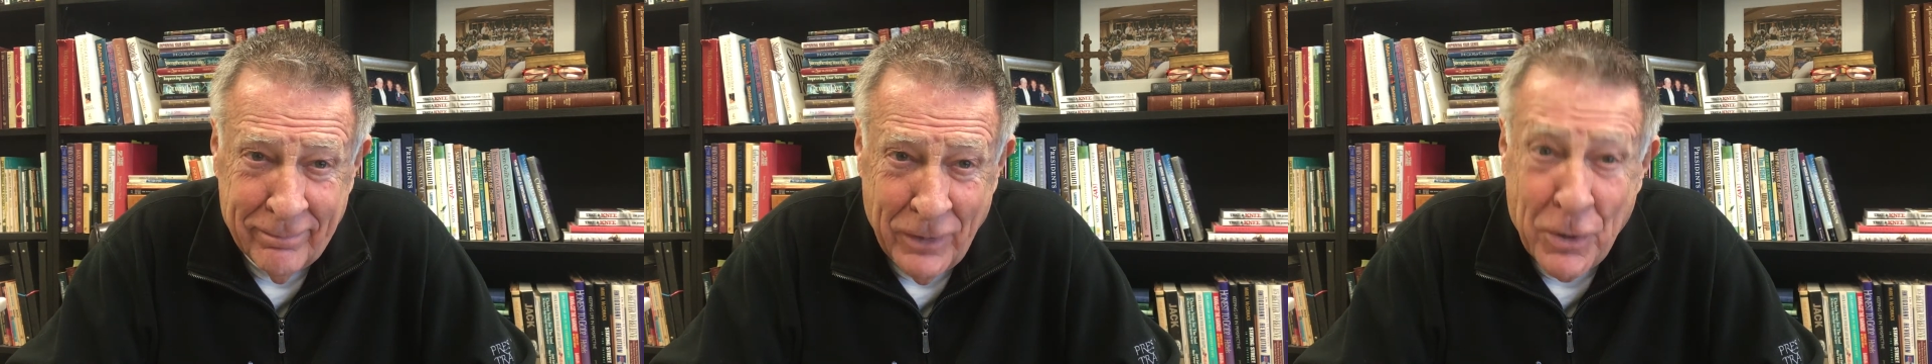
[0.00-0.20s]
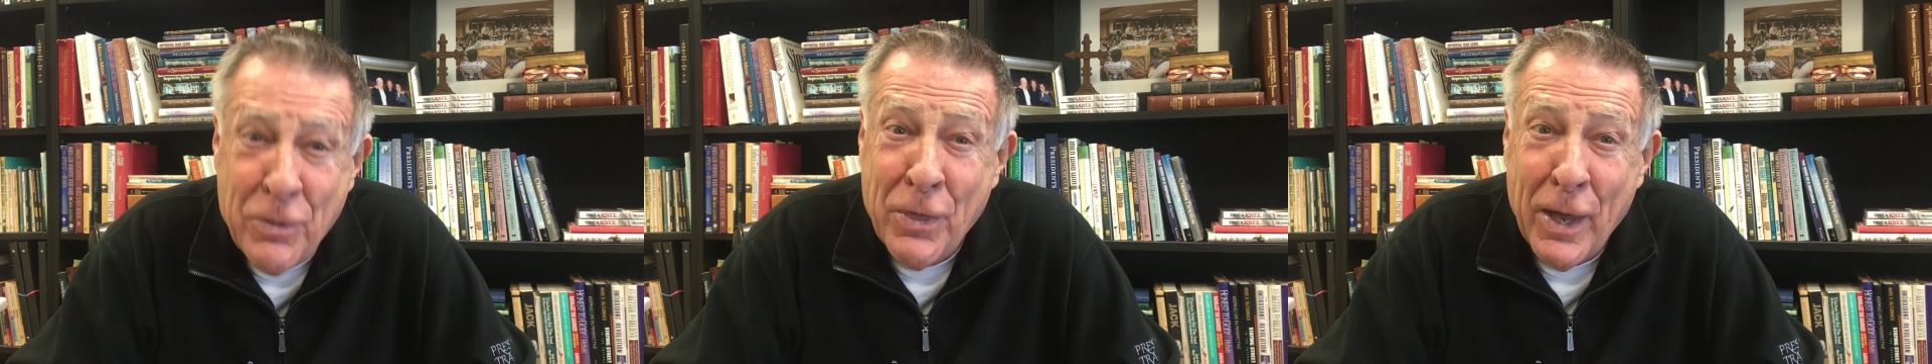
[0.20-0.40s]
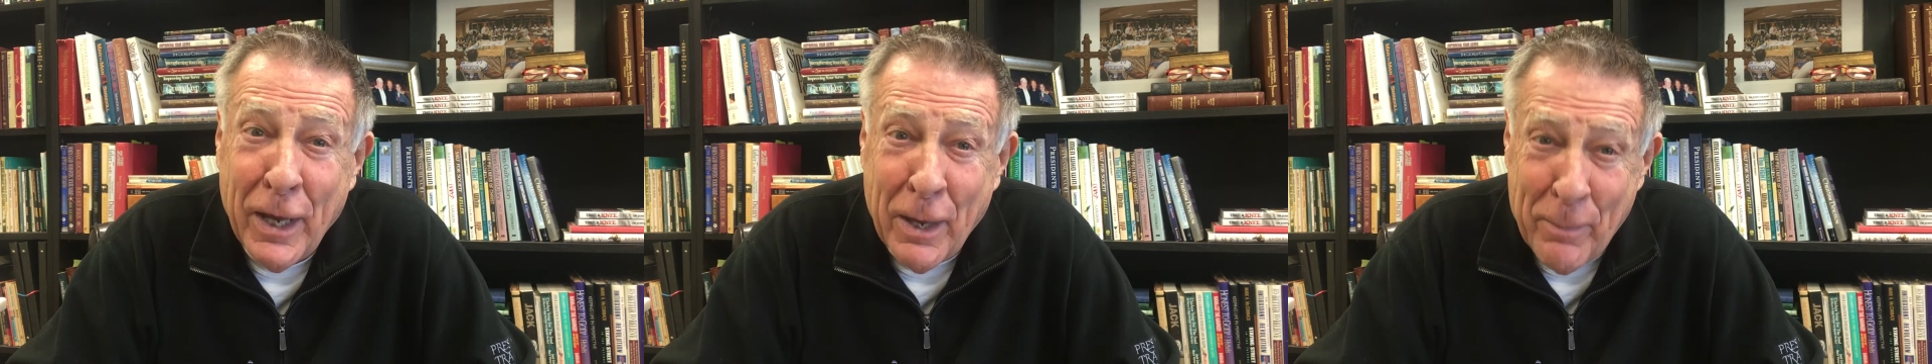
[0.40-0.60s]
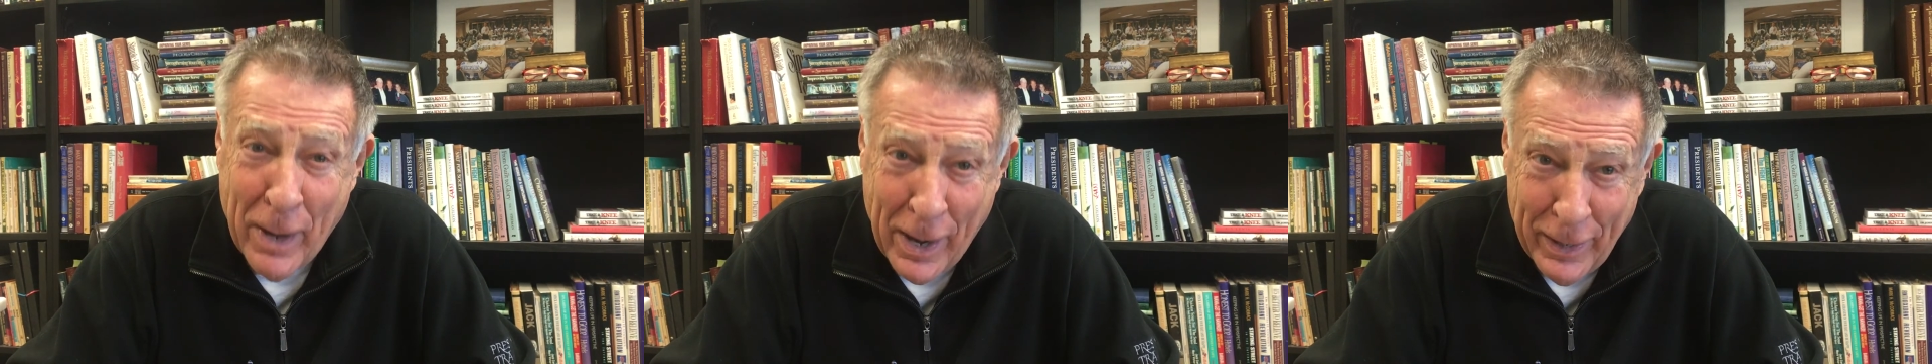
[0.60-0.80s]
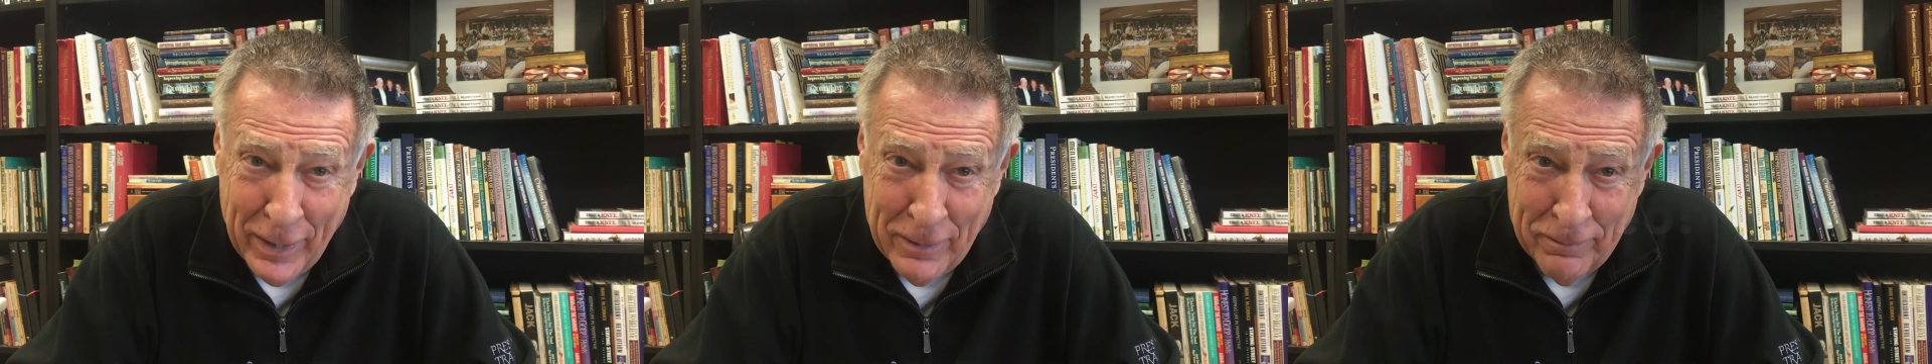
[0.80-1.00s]
You think
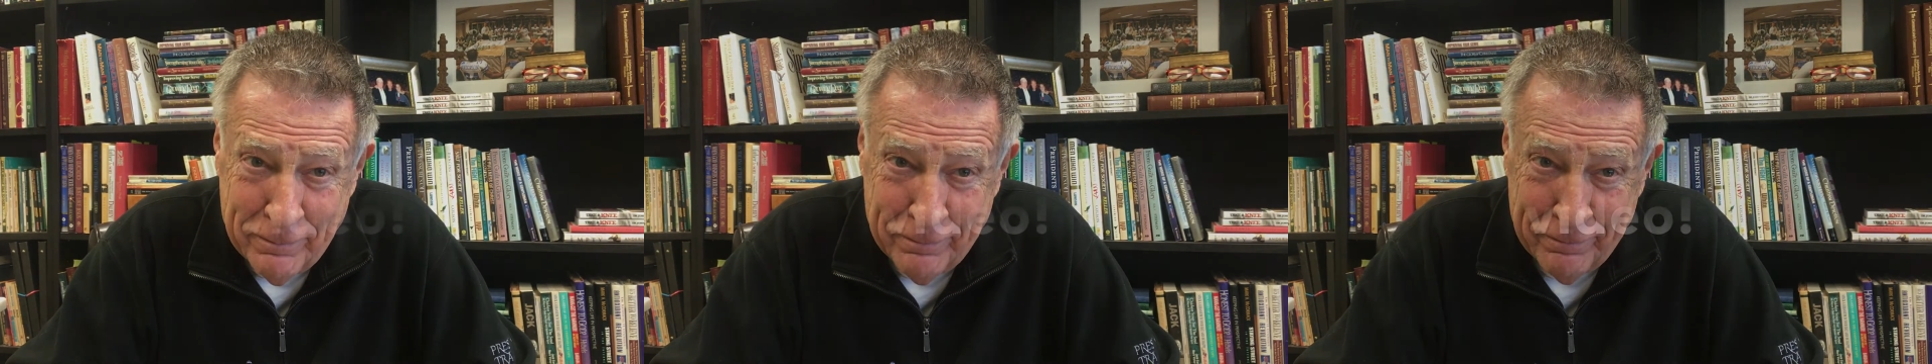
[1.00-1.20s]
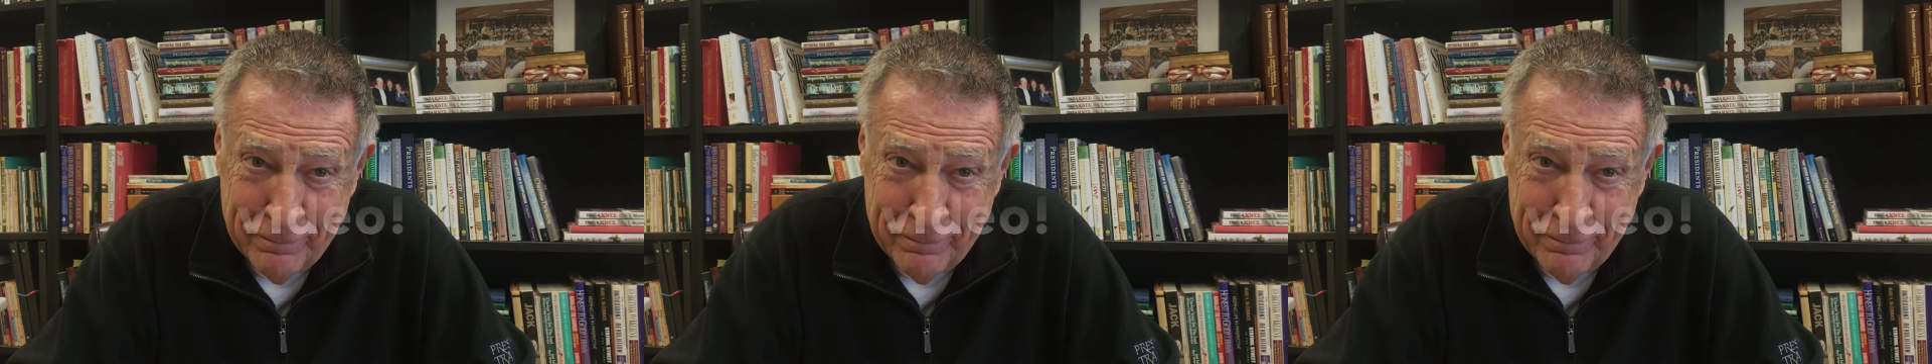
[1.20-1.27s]
about it.